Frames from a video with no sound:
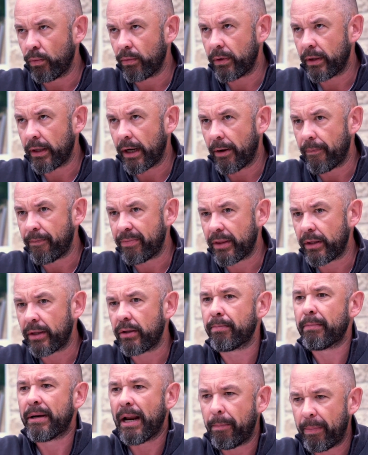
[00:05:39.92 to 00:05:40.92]

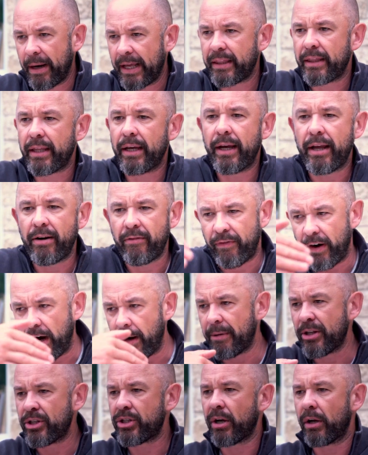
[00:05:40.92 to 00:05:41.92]
manipulate the
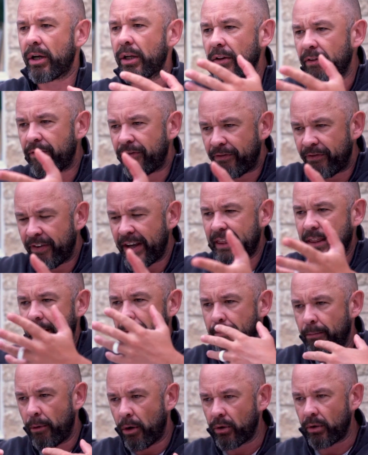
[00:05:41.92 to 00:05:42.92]
environment so it'll fit the
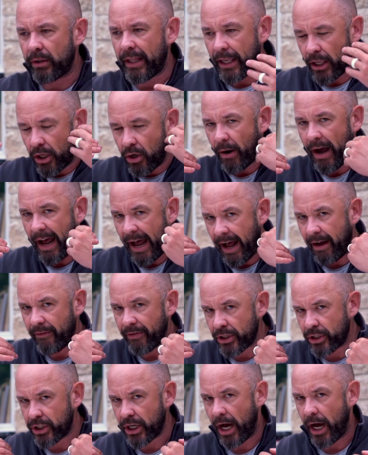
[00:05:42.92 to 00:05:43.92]
model that you have
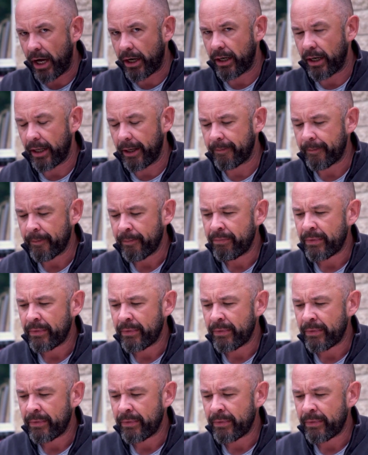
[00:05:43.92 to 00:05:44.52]
internally.